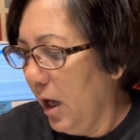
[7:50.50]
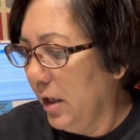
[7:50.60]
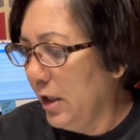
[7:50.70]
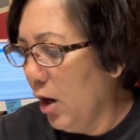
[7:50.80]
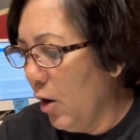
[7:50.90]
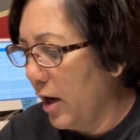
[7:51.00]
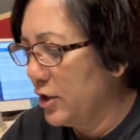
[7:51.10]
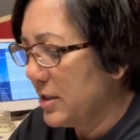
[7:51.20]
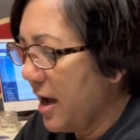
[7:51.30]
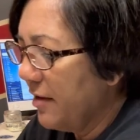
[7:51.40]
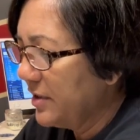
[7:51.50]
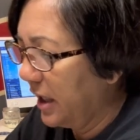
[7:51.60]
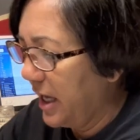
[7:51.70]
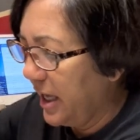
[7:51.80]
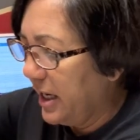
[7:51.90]
yo, I just have to
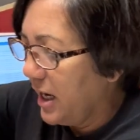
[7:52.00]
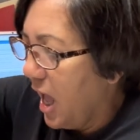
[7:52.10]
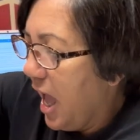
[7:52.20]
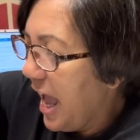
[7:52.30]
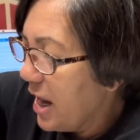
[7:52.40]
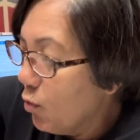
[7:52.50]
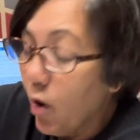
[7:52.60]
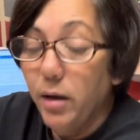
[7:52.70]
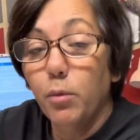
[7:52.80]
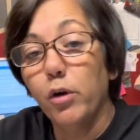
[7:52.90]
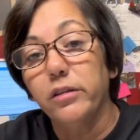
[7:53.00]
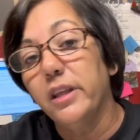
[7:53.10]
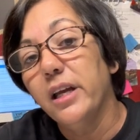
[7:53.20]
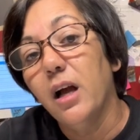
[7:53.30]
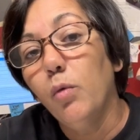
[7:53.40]
get it. And one more
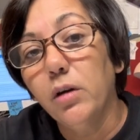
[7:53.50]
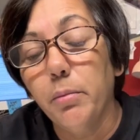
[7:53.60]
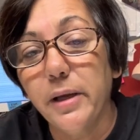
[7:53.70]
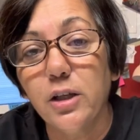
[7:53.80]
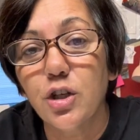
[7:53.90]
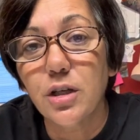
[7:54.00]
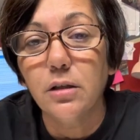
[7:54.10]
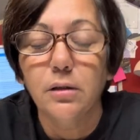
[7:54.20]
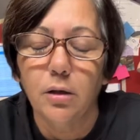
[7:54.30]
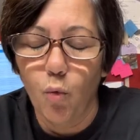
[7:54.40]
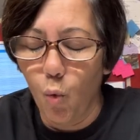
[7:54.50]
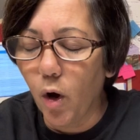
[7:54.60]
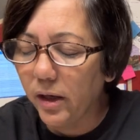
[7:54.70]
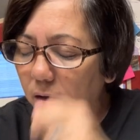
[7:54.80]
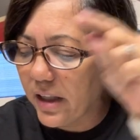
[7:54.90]
thing I want to mention.
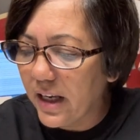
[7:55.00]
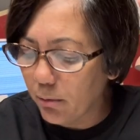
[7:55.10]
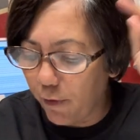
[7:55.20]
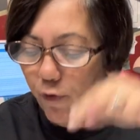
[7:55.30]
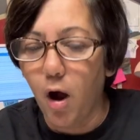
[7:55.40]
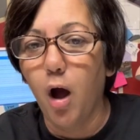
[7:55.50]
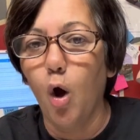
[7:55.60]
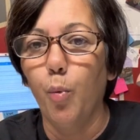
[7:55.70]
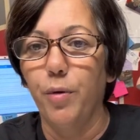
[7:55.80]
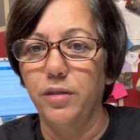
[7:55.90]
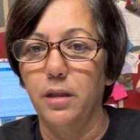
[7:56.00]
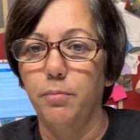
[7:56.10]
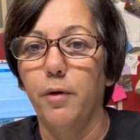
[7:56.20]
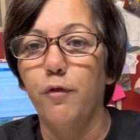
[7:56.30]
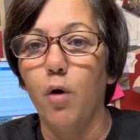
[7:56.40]
One thing before I open,
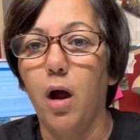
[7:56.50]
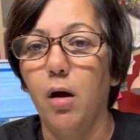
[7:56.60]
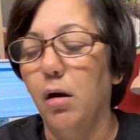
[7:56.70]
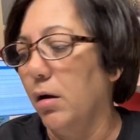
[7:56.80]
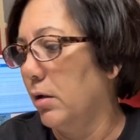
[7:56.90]
before I uh,